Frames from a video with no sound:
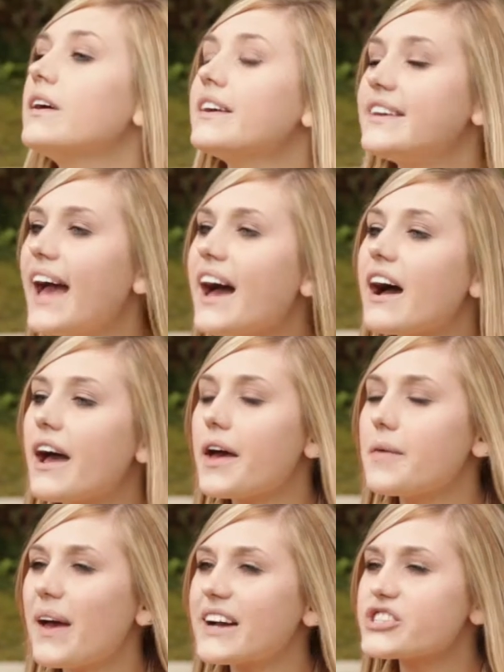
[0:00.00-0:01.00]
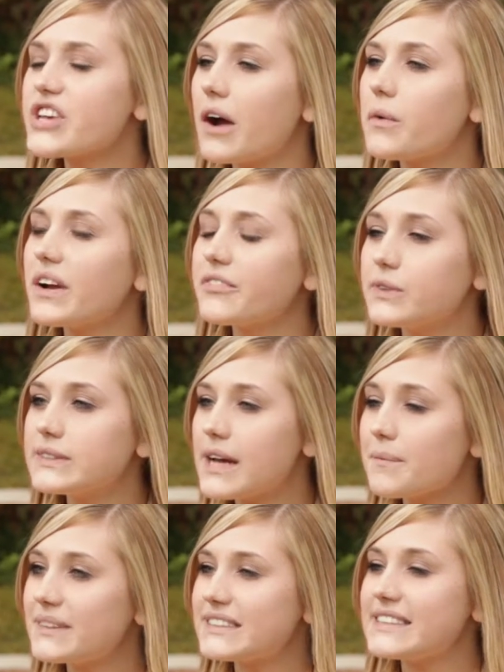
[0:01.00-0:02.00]
Yeah, Actually, I work
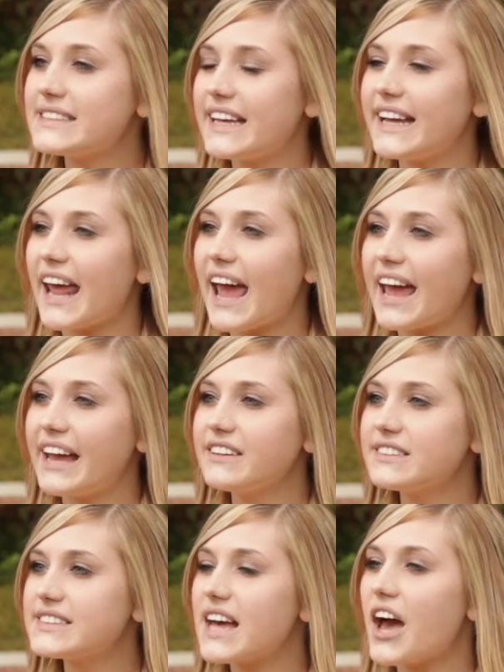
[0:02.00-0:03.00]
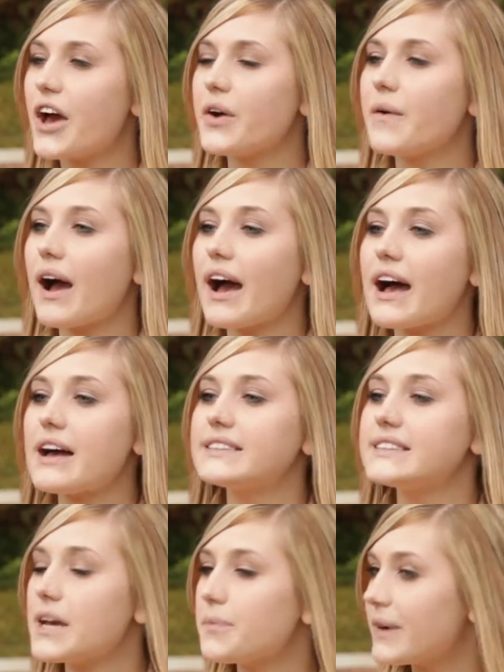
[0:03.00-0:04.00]
full-time as a CNA, so I
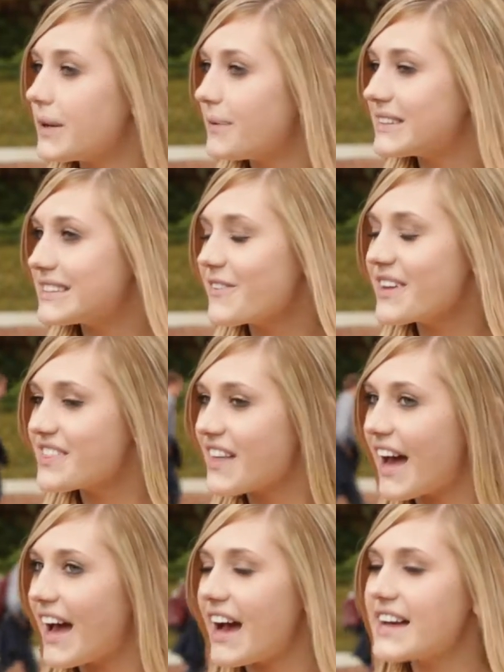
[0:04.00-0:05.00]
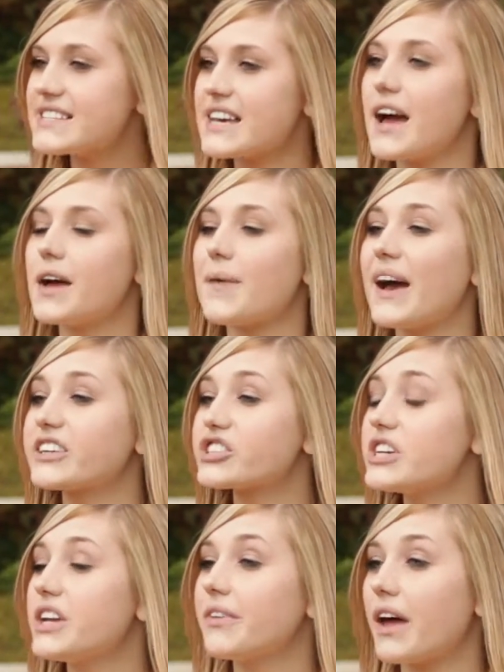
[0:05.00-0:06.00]
stay pretty busy with that. I
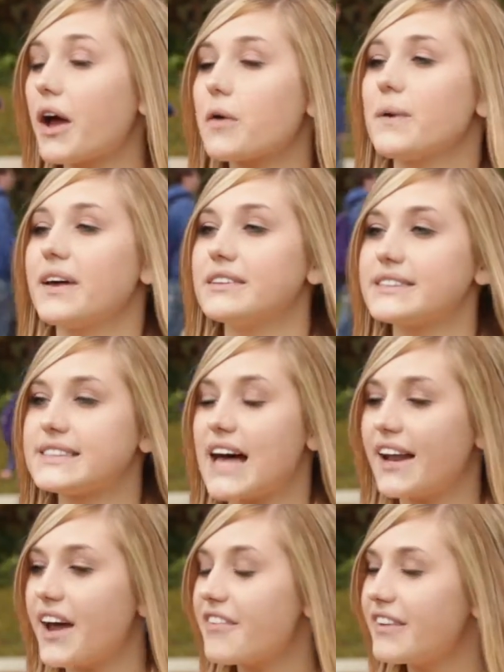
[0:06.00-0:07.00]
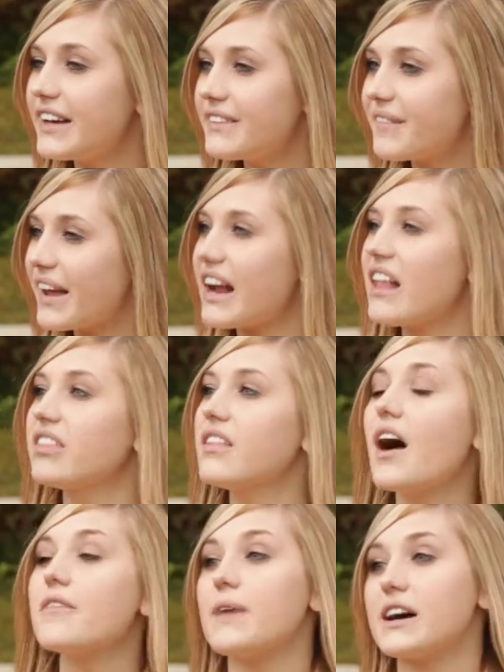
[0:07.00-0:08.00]
actually do the home health side of it, and I
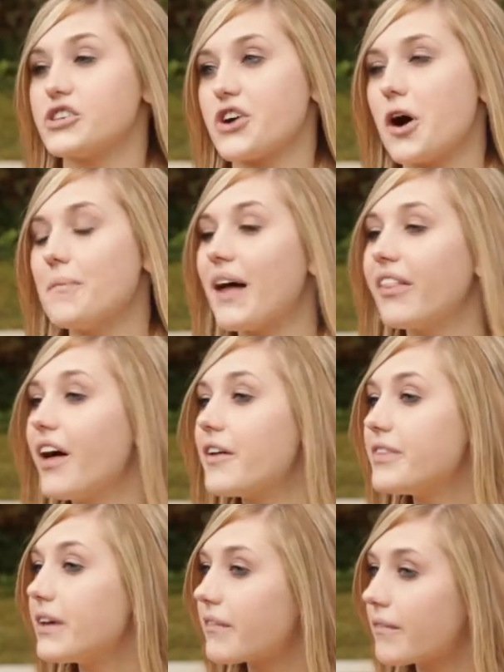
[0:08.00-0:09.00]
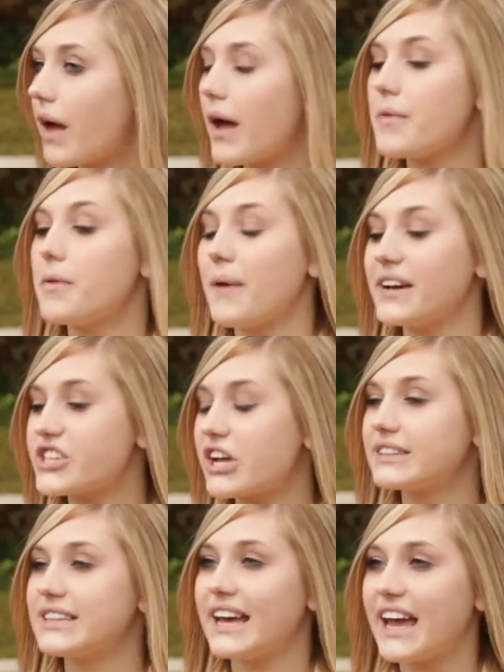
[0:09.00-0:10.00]
love my job. I love the
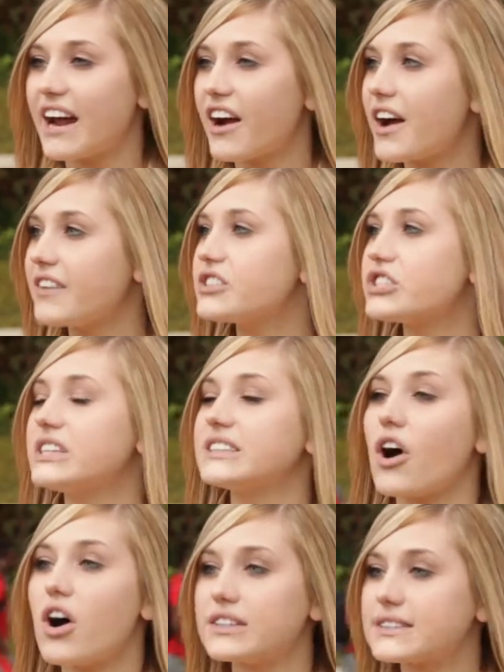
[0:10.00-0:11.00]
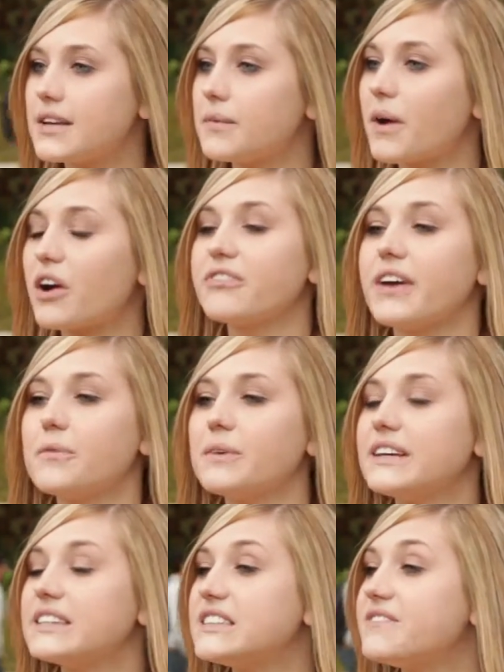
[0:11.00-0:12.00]
patient I take care of. She's awesome. Her
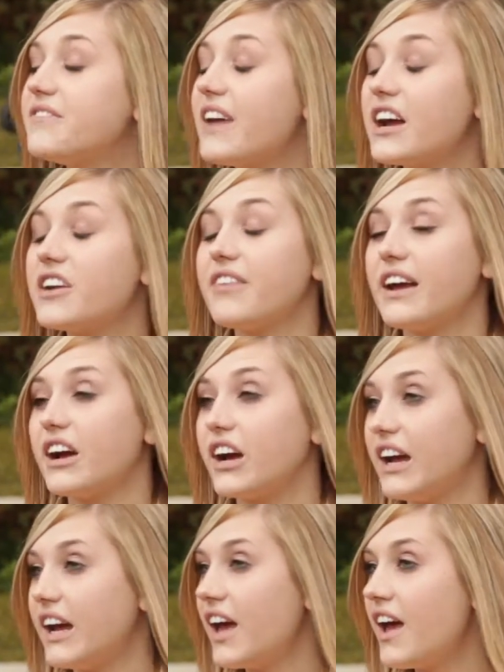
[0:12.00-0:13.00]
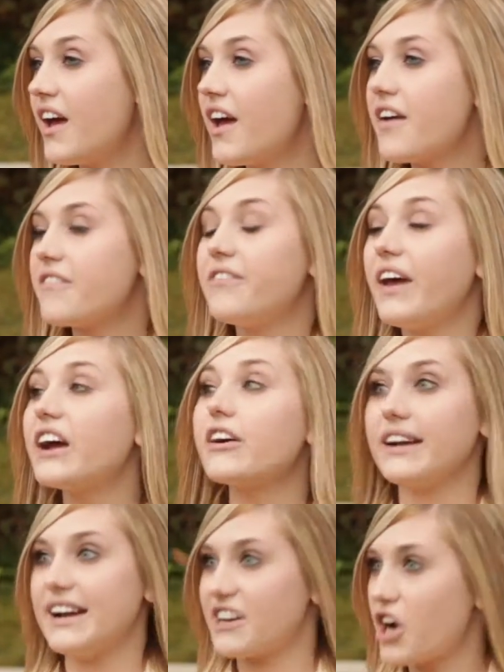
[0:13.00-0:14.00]
family is very, very,
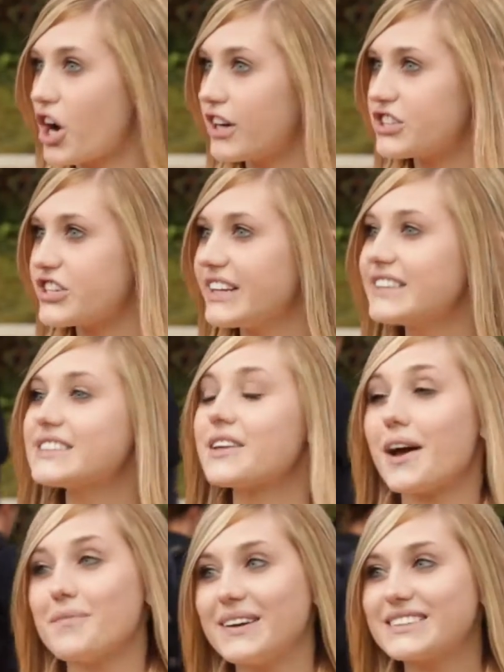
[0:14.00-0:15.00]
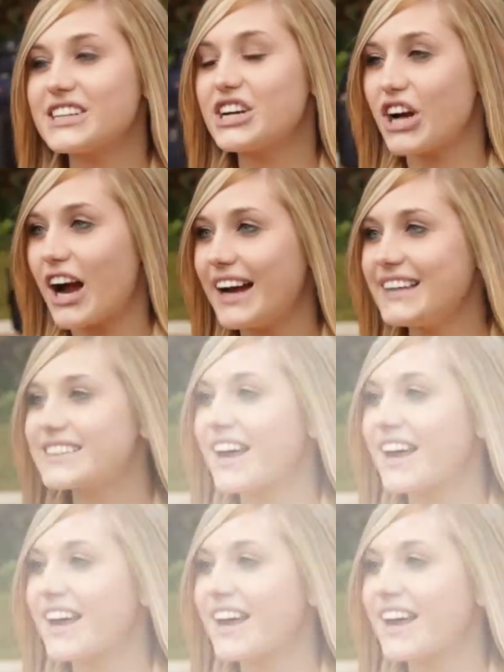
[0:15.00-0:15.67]
very encouraging, so that makes it great.